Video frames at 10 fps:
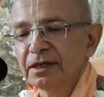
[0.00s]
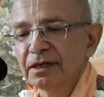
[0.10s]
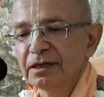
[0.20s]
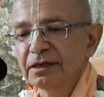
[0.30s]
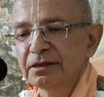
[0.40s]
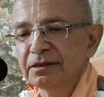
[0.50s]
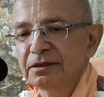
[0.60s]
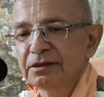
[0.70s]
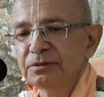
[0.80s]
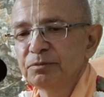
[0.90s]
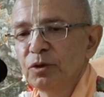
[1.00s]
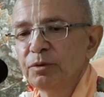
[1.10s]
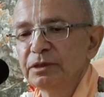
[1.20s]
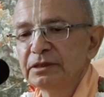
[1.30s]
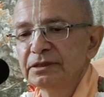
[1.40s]
uh, these
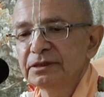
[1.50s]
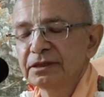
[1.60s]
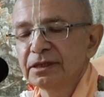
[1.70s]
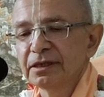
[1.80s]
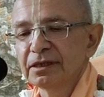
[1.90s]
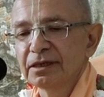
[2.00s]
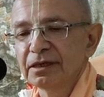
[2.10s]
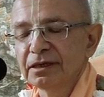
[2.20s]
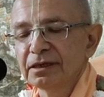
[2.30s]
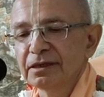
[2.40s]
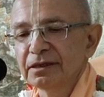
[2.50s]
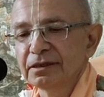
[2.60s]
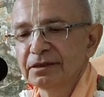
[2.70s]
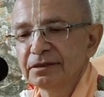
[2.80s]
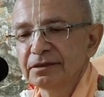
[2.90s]
moments
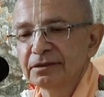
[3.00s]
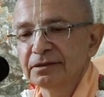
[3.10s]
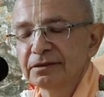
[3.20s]
uh,